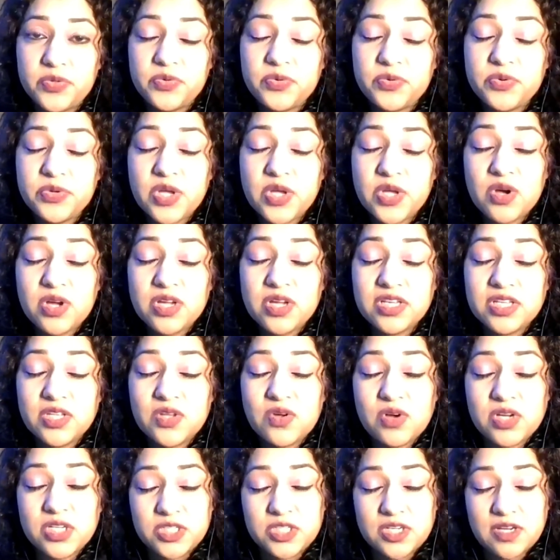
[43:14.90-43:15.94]
through
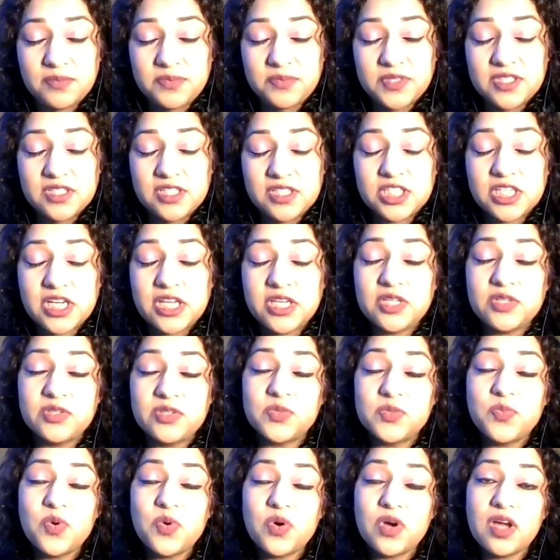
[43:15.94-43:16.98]
your job search, and you
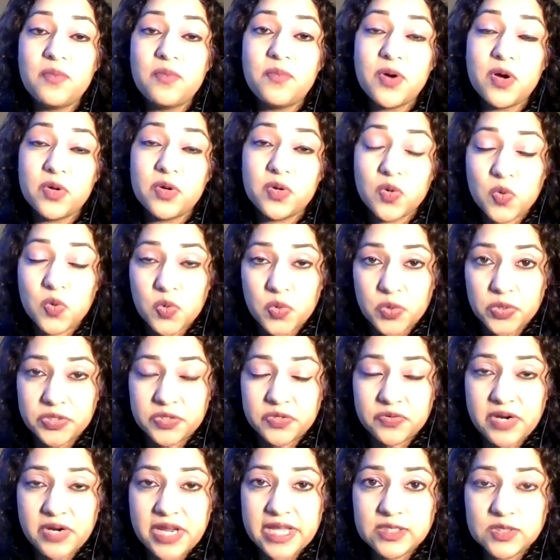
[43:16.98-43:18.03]
spoke about court,
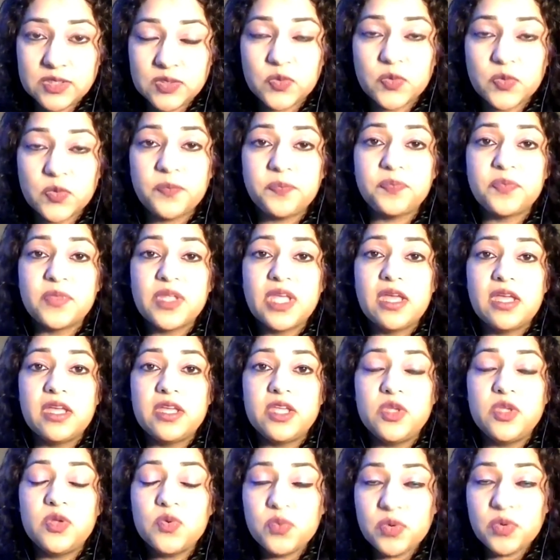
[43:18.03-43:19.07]
right? So
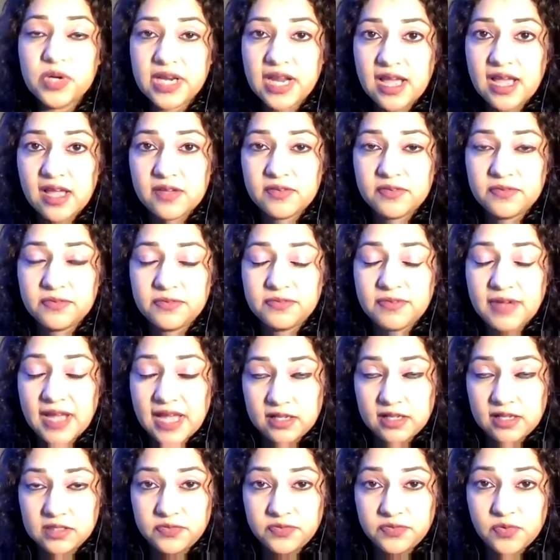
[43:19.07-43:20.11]
you would have
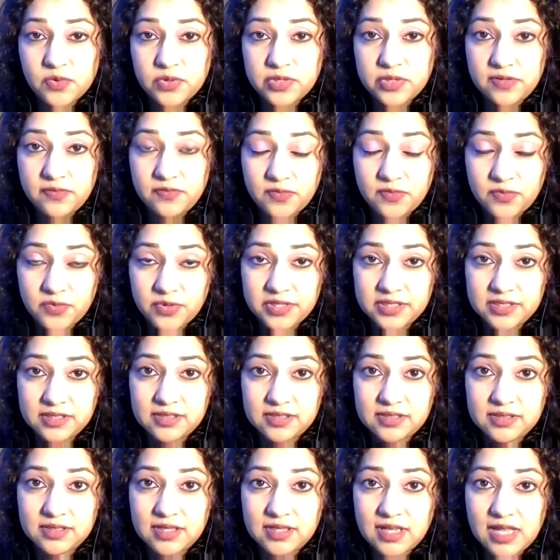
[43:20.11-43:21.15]
filed for
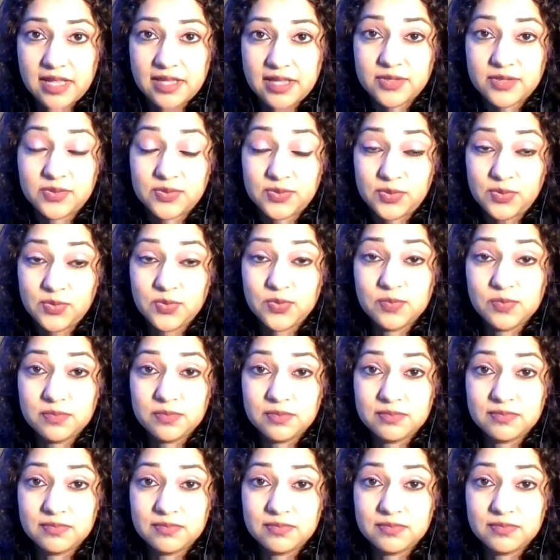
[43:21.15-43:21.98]
divorce, I assume?